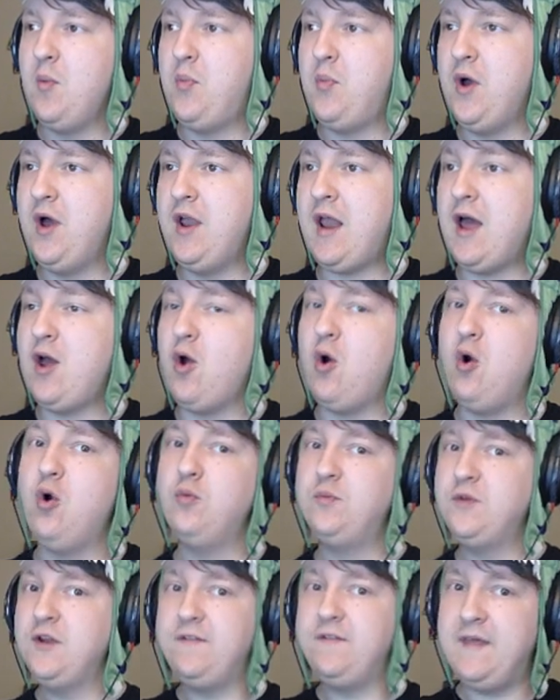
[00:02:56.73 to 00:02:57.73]
but I
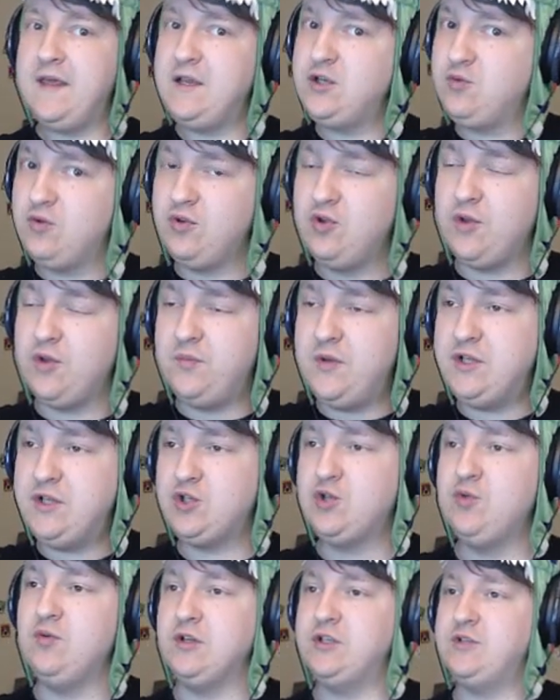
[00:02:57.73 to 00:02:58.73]
hope the things will not be
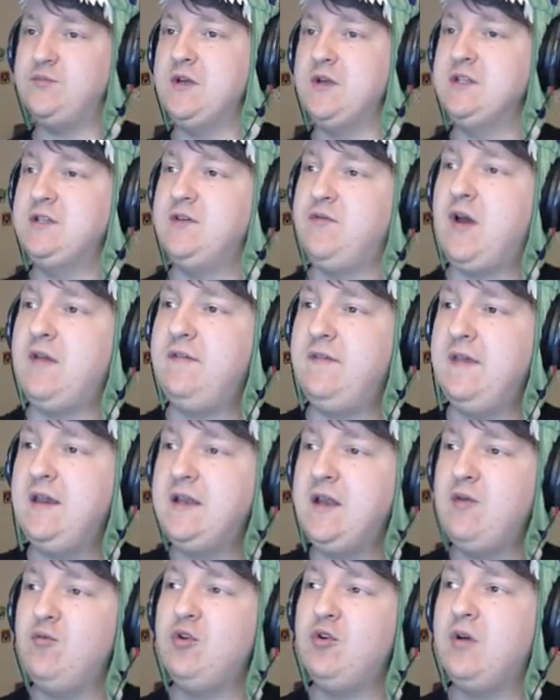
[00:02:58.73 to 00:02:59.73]
too expensive. I think
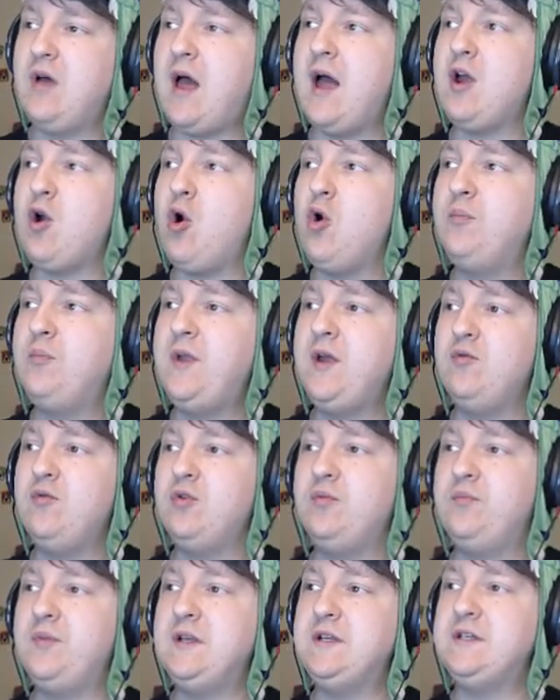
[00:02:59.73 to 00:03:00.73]
they will, I hope they
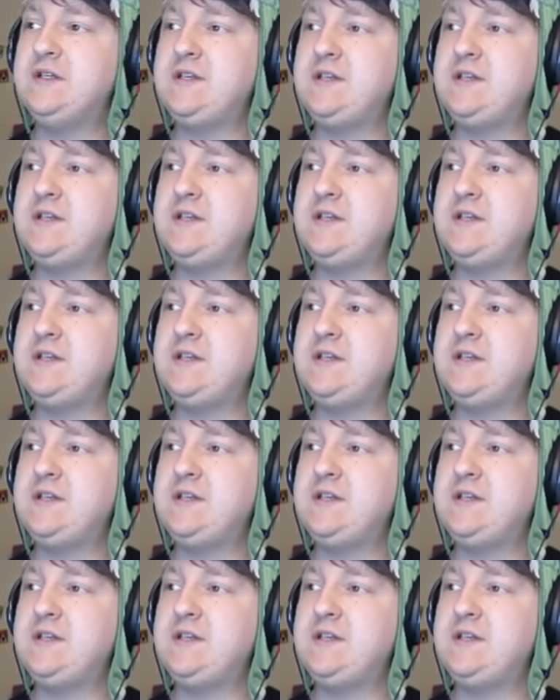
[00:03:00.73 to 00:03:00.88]
will be the